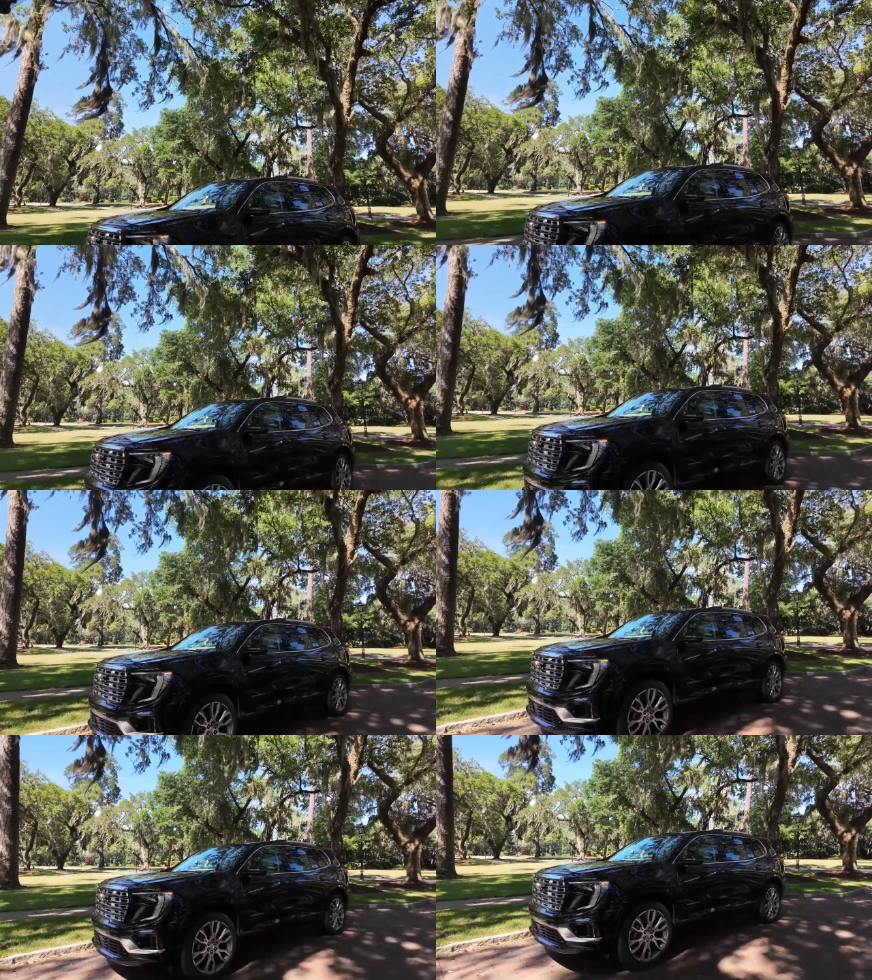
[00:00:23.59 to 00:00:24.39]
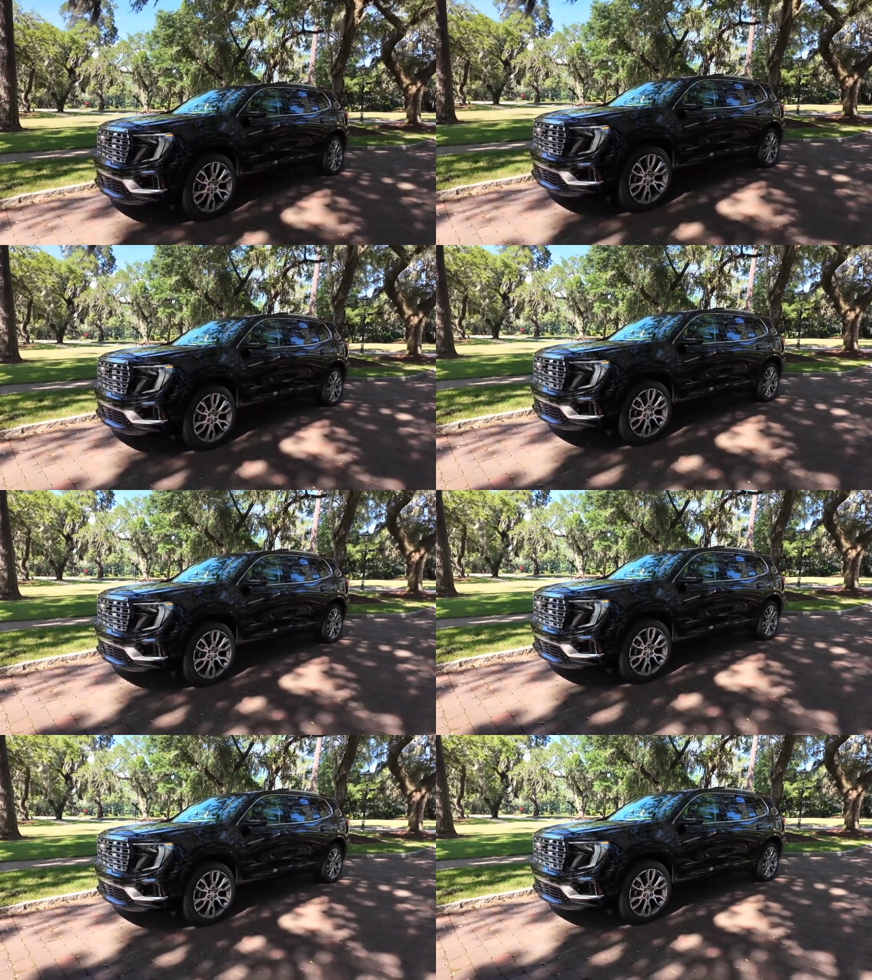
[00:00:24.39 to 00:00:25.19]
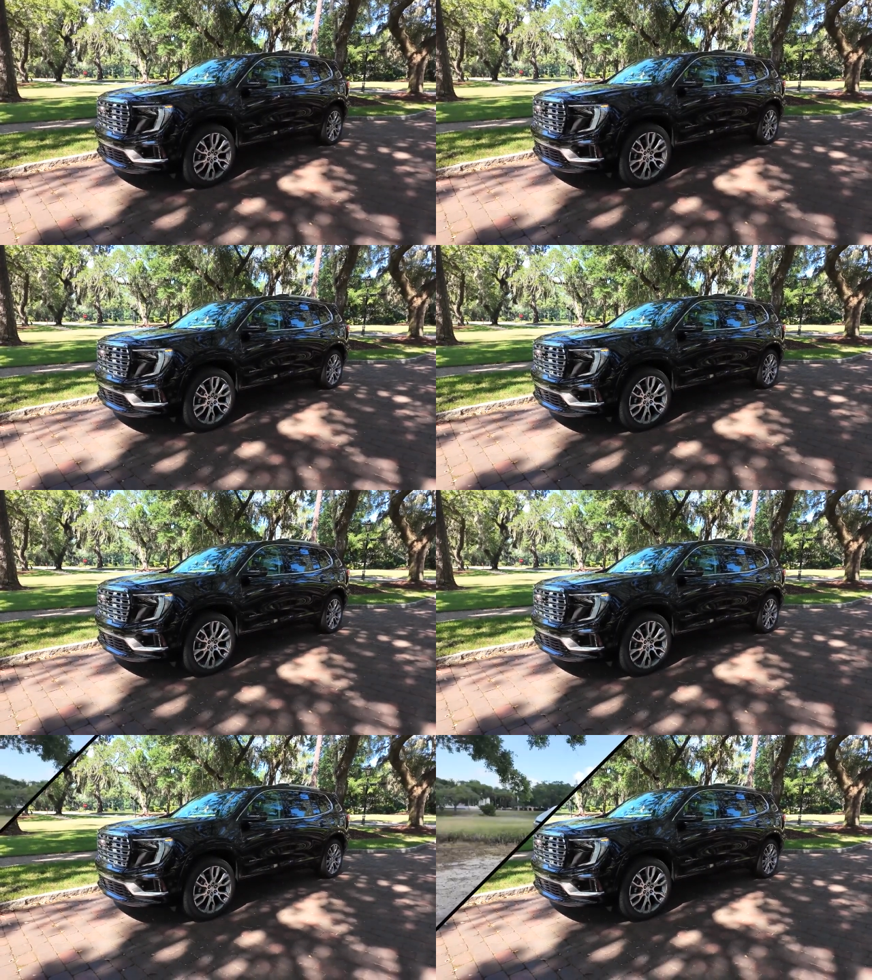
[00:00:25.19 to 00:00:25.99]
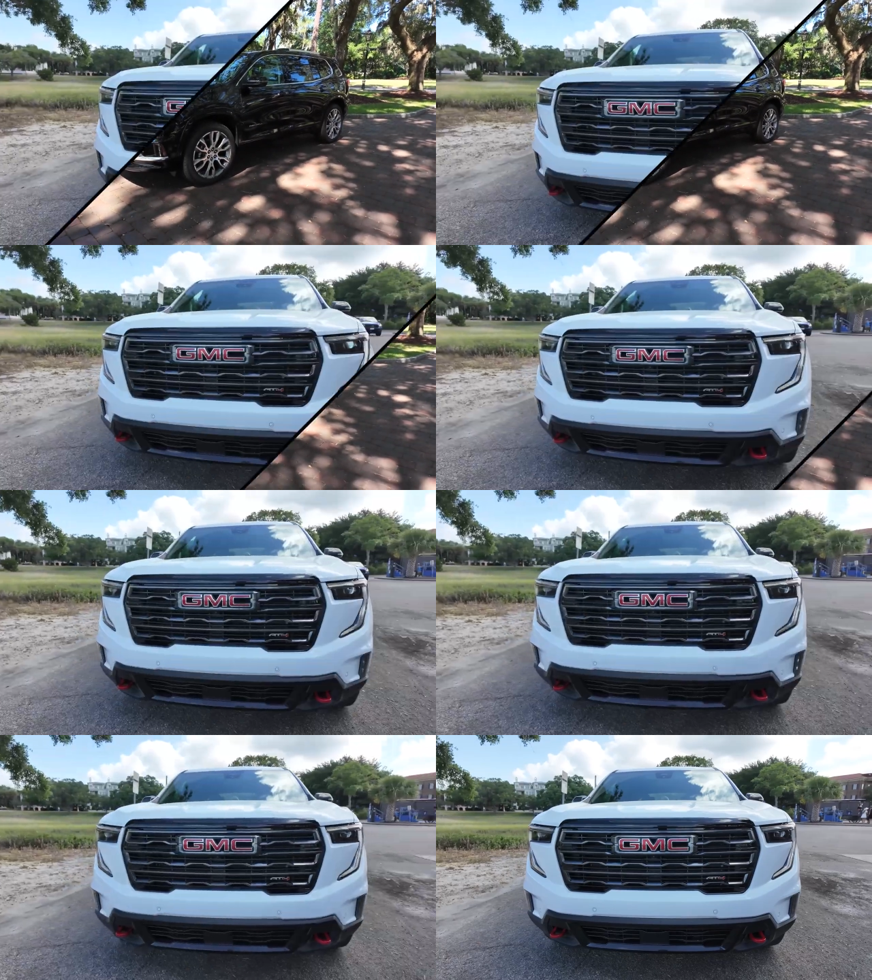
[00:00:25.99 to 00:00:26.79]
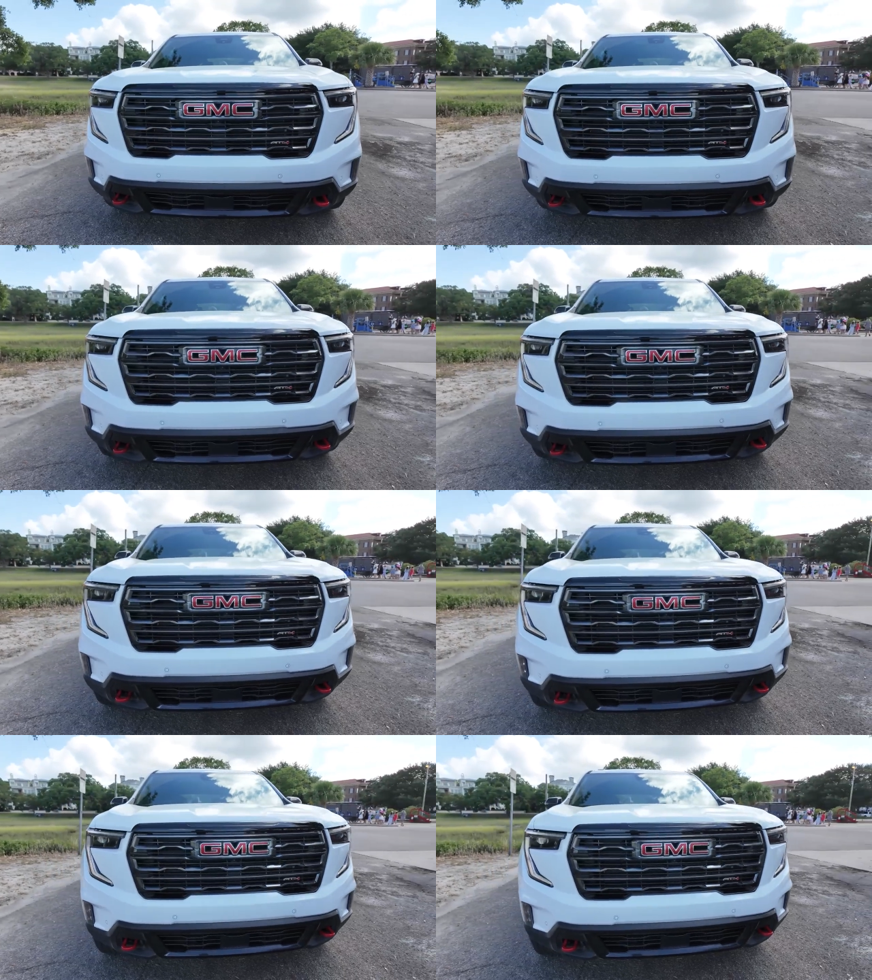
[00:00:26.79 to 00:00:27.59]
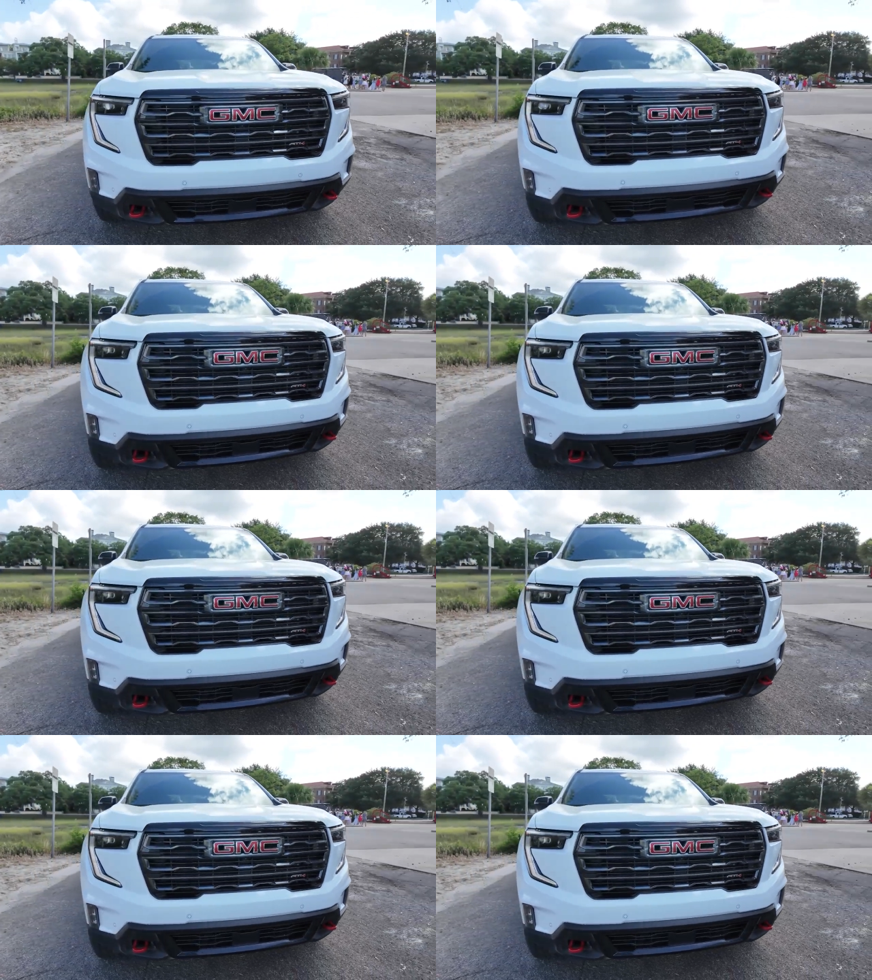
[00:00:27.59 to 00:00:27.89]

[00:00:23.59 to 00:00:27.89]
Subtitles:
Nobody's mouth can be seen.